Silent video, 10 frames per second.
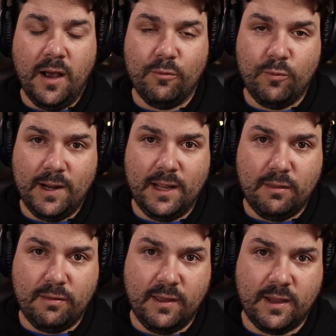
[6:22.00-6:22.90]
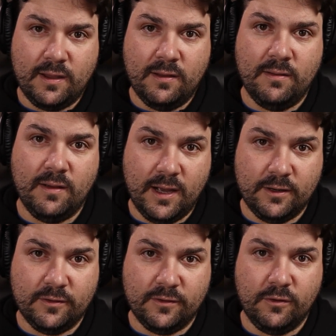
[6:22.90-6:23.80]
a really thick
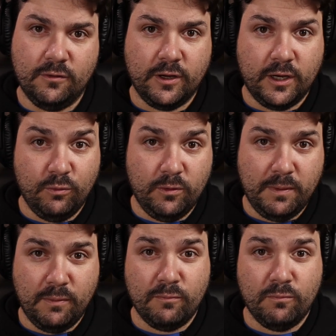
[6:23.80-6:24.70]
undersuit, like you would be,